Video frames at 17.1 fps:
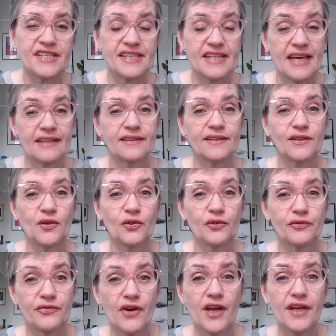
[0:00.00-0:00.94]
that on
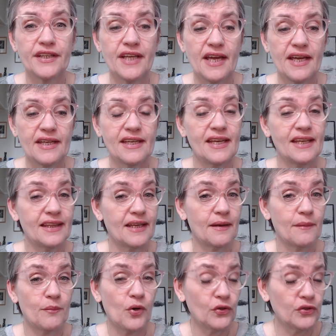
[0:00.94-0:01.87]
Friday in the
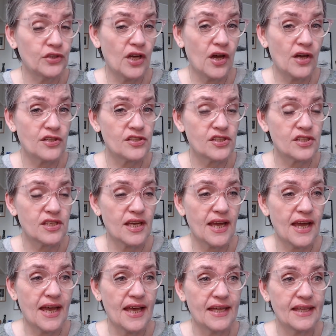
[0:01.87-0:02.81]
podcast,
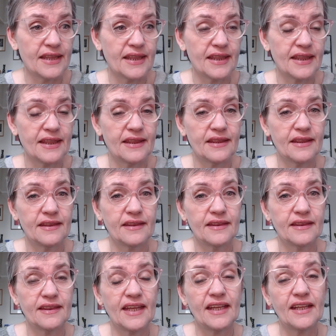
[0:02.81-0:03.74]
and
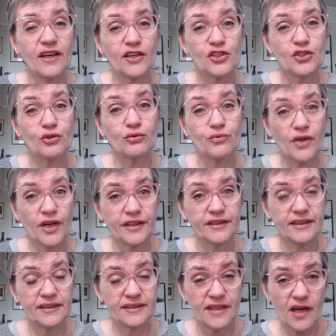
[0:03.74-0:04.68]
then I should write
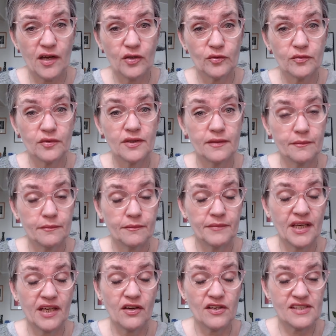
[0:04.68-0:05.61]
it down,
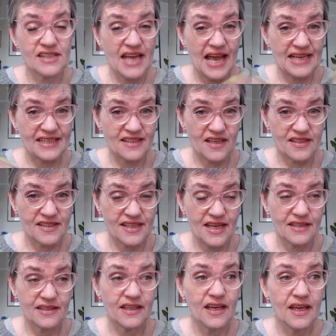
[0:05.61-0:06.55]
because as I
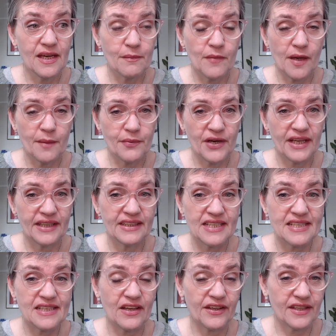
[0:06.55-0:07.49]
said, my brain
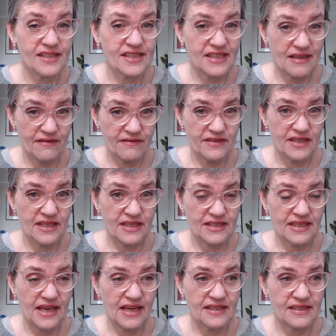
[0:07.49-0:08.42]
is like a sieve these
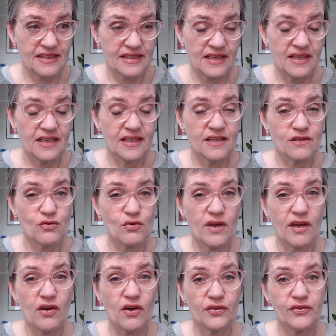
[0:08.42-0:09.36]
days. So I
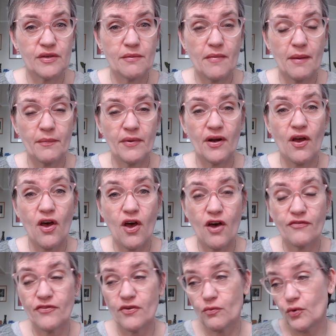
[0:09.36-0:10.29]
can't remember
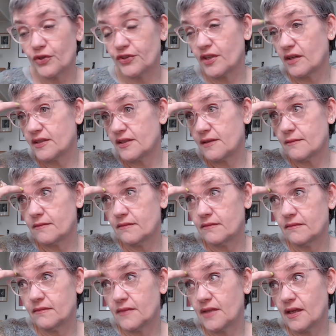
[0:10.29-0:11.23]
half of what
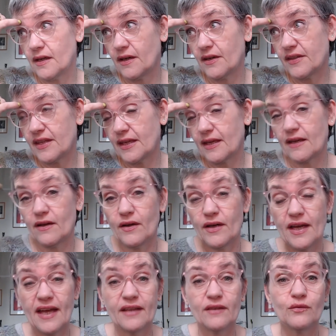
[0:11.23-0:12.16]
I think.
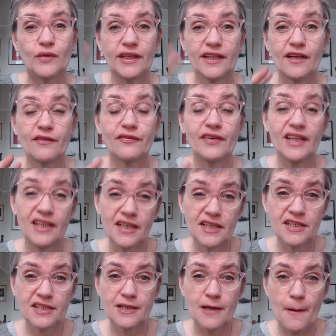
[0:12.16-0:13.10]
And when I
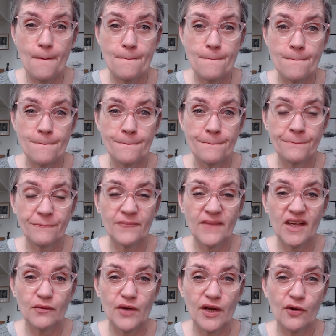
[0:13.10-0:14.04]
finished
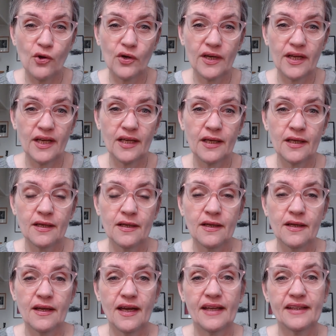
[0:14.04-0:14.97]
recording
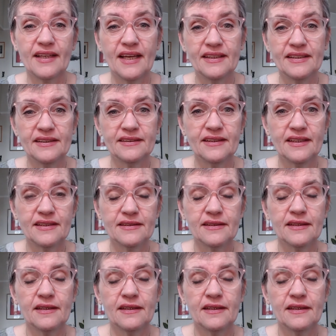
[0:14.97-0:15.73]
and edited,